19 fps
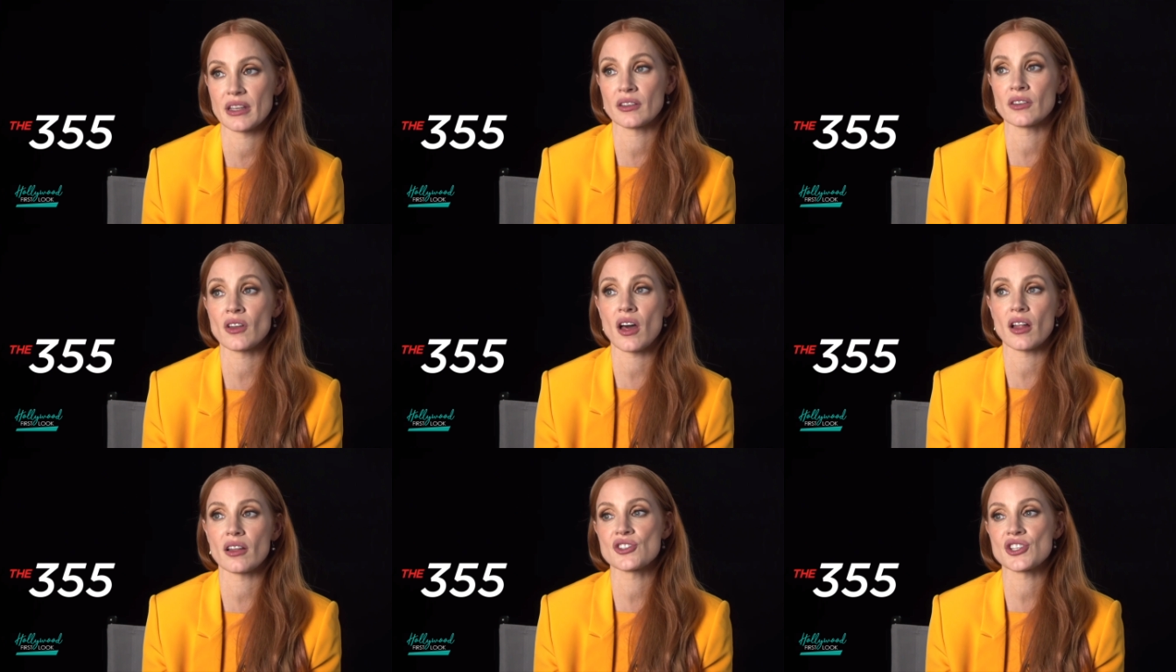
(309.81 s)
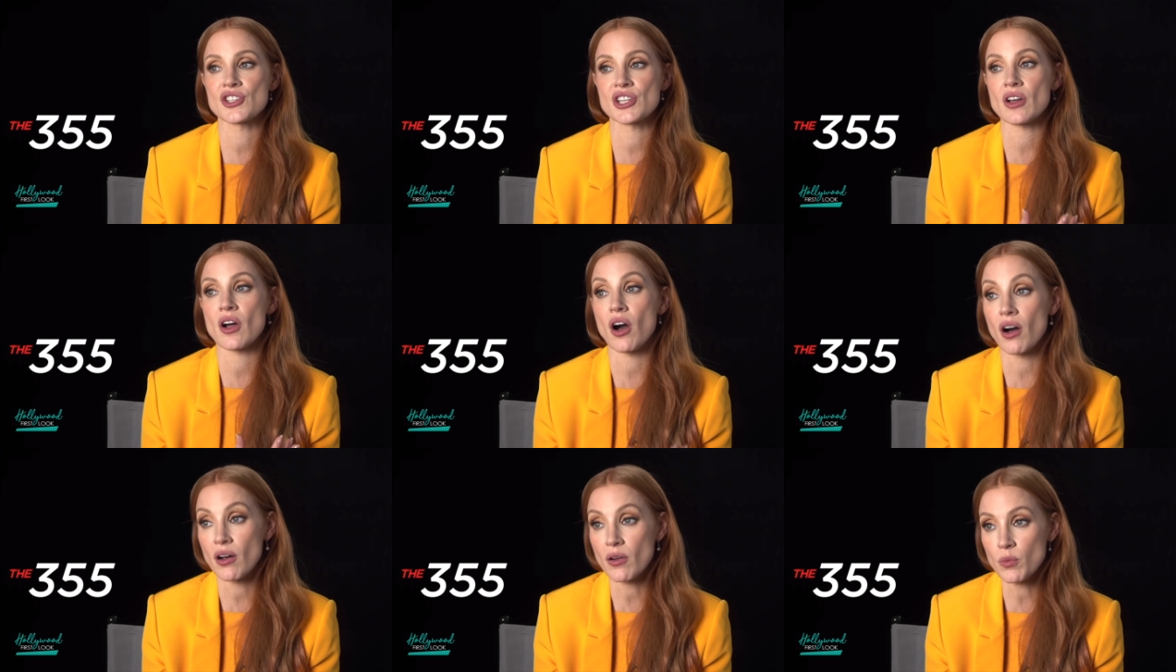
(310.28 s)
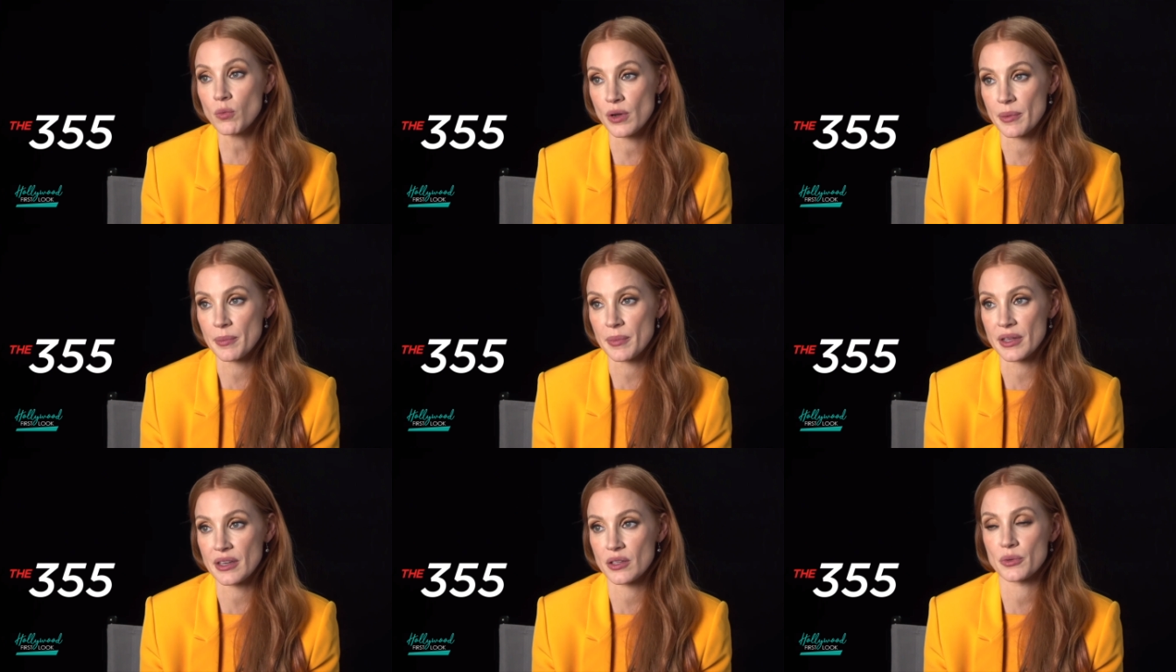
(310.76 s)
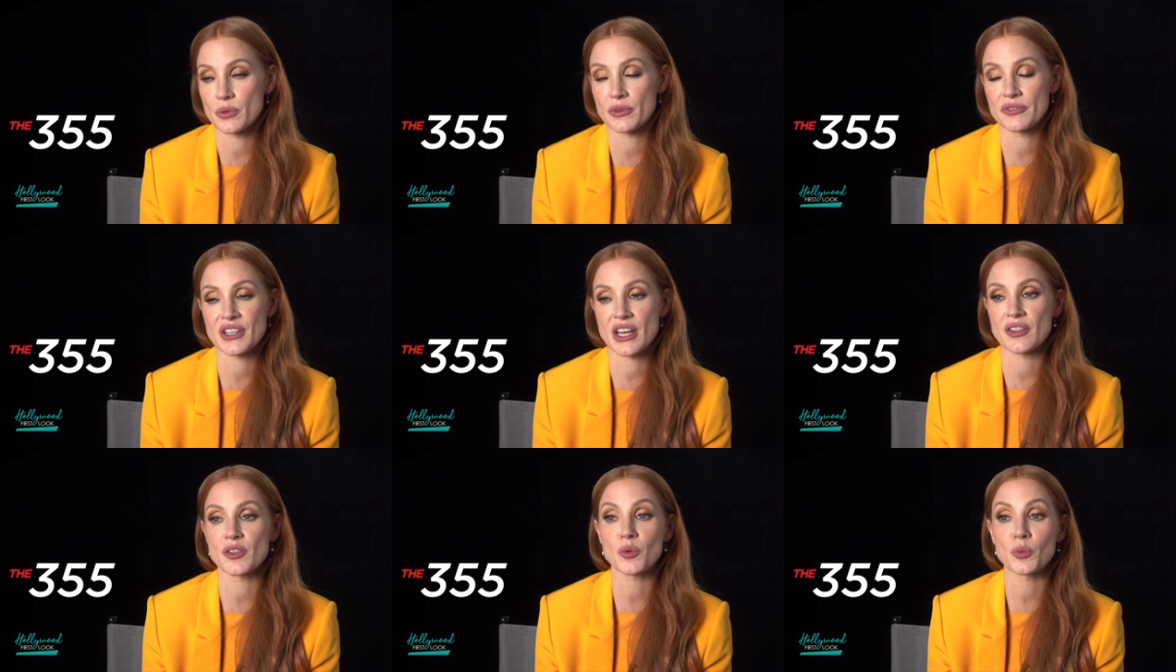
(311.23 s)
acknowledging all women who've
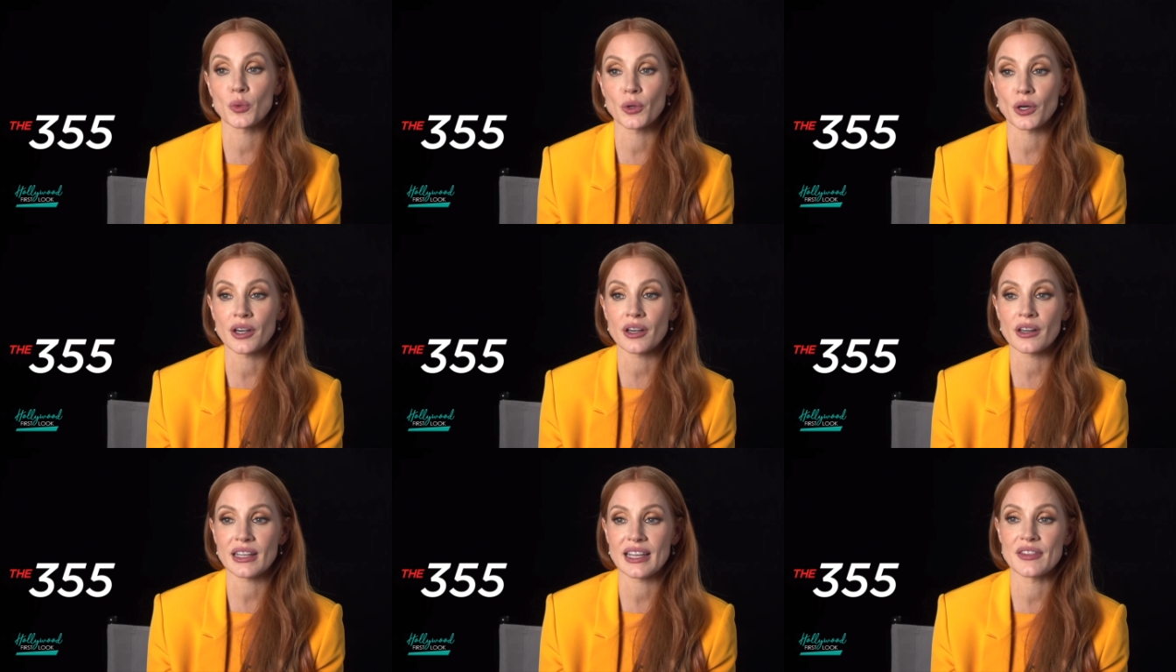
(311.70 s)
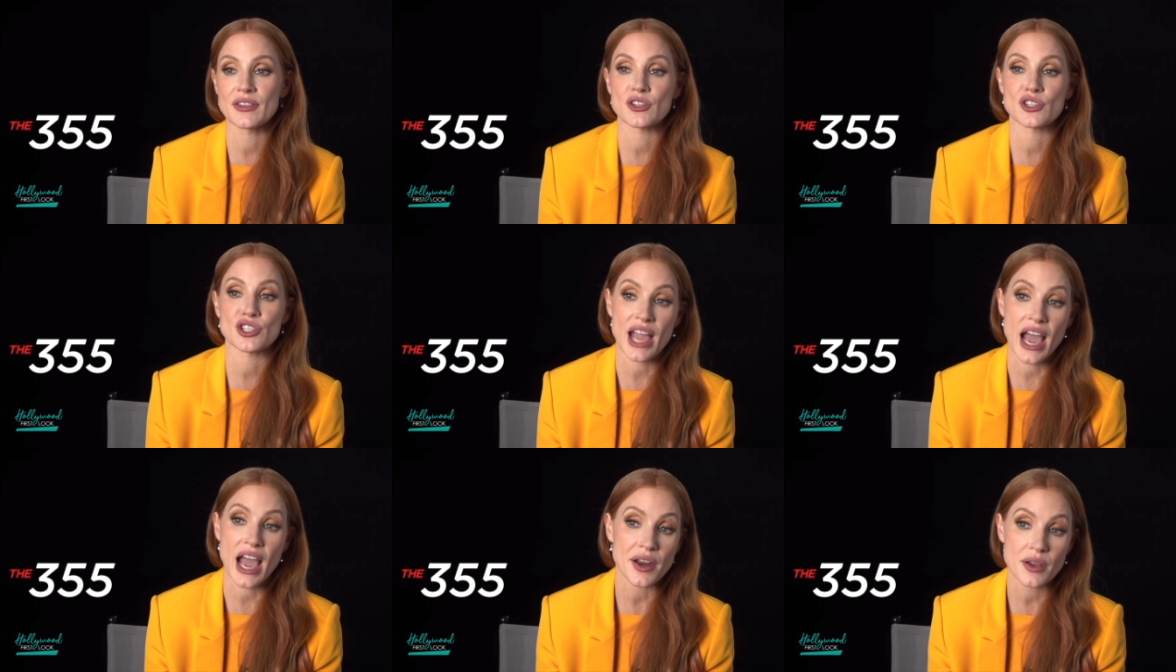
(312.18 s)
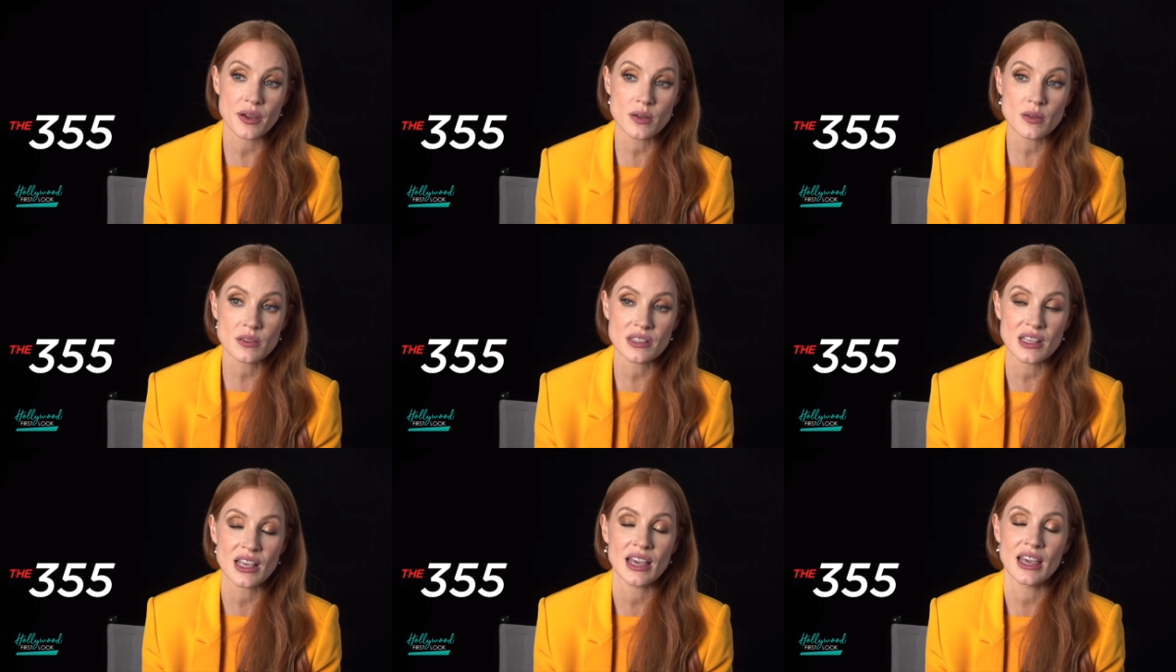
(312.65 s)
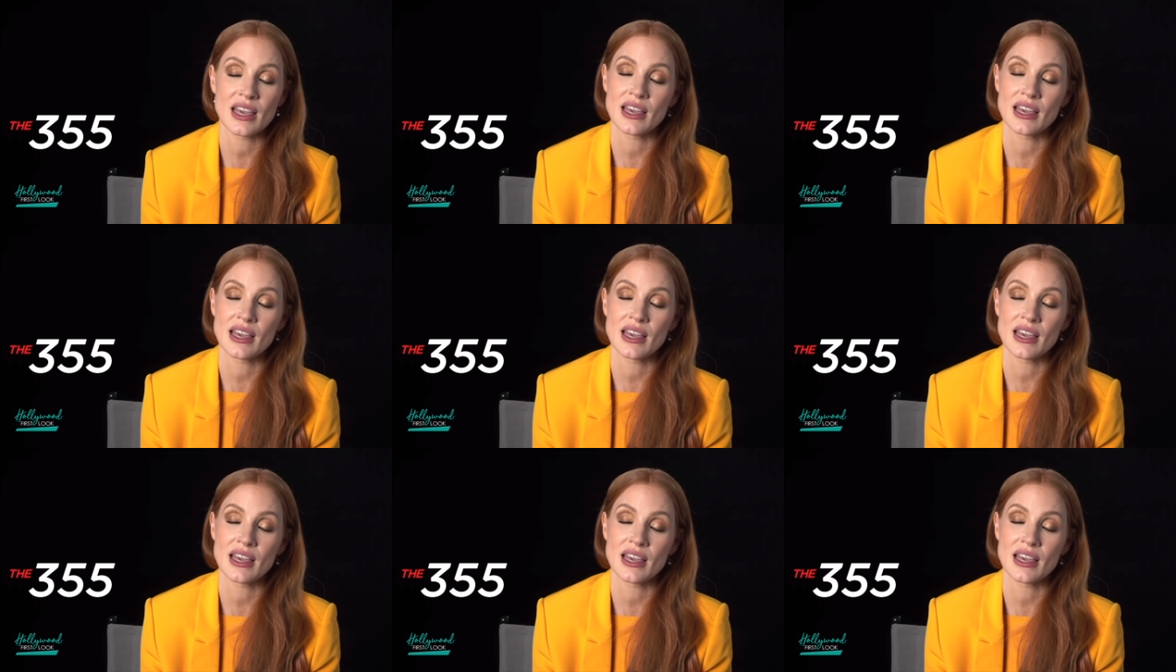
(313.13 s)
done the work in the shadows